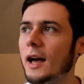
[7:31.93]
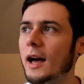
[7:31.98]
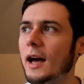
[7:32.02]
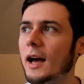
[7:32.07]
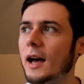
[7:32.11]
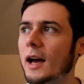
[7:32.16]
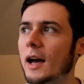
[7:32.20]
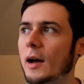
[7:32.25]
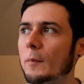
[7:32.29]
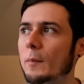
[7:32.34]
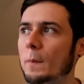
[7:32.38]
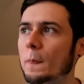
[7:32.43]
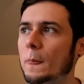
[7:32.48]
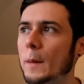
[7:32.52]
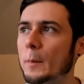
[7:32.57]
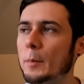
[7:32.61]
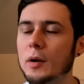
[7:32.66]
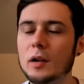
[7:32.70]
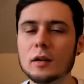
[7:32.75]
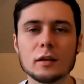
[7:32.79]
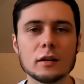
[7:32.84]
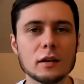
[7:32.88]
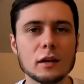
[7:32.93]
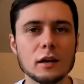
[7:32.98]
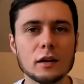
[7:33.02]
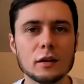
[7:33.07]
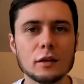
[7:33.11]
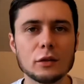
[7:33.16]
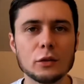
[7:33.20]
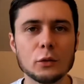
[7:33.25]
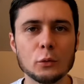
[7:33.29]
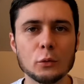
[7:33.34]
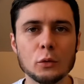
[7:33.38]
But I
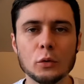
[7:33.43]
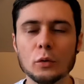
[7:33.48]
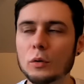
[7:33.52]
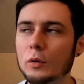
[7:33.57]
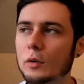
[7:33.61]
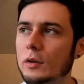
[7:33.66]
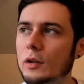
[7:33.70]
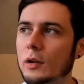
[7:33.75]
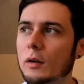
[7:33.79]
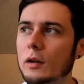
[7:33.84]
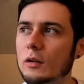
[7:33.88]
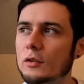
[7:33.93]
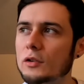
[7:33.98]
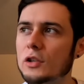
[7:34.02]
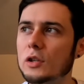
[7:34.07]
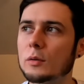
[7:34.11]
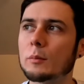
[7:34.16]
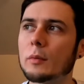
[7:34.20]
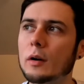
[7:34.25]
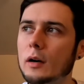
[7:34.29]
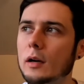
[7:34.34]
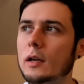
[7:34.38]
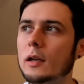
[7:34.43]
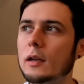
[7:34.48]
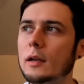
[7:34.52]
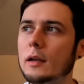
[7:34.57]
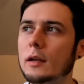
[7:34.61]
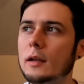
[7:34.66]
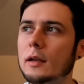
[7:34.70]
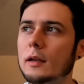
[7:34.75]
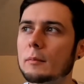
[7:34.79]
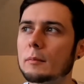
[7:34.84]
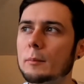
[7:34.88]
thought, I looked at
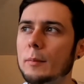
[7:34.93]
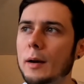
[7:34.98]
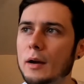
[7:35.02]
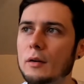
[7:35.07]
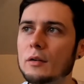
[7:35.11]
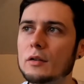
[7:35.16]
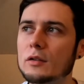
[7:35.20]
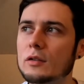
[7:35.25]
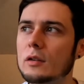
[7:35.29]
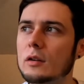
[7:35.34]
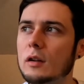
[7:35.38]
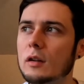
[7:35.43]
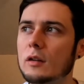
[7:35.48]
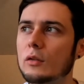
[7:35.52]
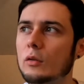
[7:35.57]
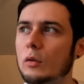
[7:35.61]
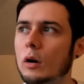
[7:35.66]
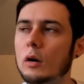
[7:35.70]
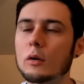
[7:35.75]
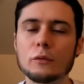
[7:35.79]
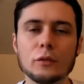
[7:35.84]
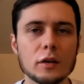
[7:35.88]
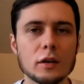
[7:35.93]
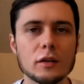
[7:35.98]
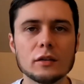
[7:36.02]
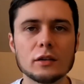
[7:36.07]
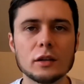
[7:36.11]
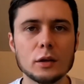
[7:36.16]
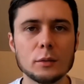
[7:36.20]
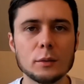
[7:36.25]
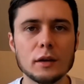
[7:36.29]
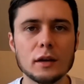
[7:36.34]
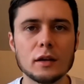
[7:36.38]
my marathon, I thought, if I can
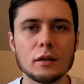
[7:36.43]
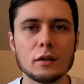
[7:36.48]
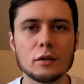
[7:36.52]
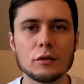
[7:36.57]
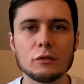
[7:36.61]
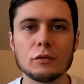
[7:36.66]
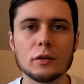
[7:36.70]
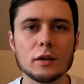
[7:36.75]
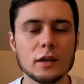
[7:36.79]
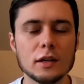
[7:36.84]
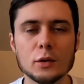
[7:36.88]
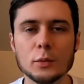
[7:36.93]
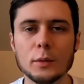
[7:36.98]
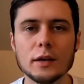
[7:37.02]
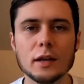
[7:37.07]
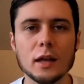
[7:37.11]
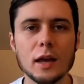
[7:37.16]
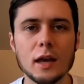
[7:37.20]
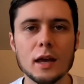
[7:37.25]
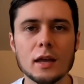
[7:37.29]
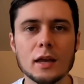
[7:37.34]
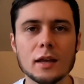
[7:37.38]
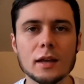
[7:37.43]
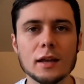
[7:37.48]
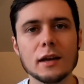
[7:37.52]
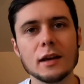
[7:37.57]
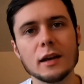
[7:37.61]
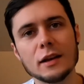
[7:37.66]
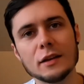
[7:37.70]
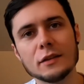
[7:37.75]
do it in 3:28,